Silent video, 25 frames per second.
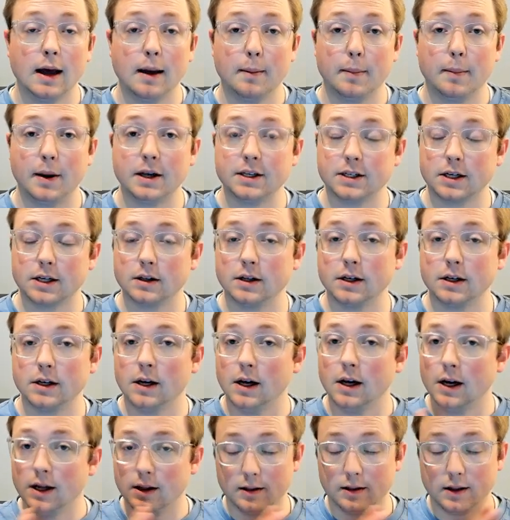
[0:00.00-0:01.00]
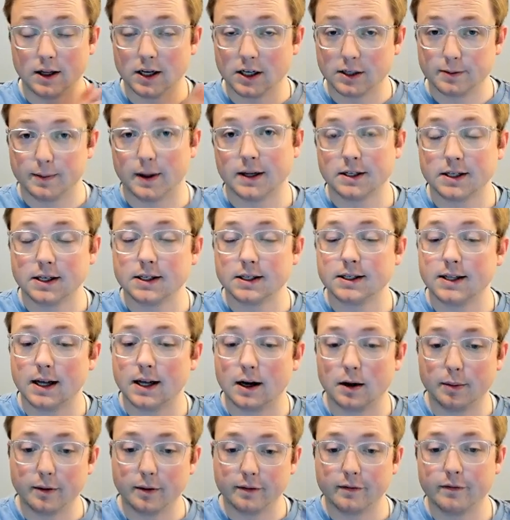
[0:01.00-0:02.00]
basically the expenses that
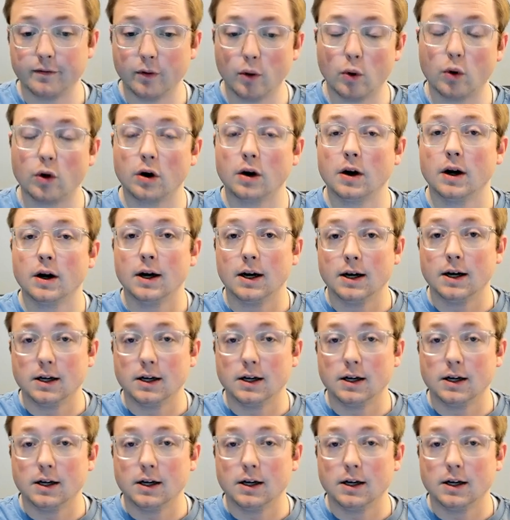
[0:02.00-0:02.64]
are before